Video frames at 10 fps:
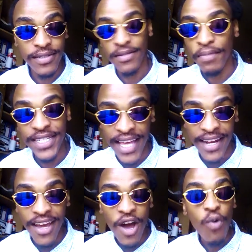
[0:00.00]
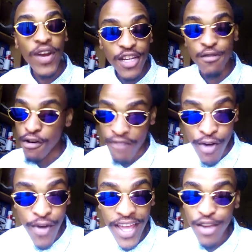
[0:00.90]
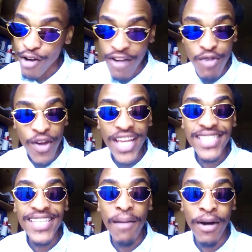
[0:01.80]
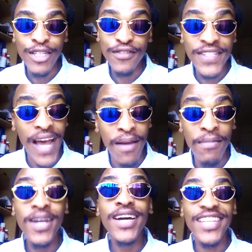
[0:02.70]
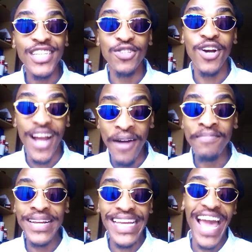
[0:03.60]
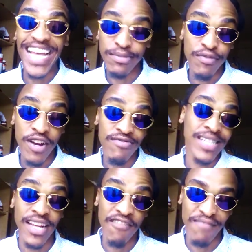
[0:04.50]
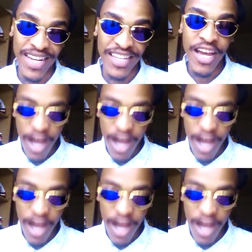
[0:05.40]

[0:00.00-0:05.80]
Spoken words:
Simple as that. What is your runway? Your runway is the amount of time that your company has before it runs out of money.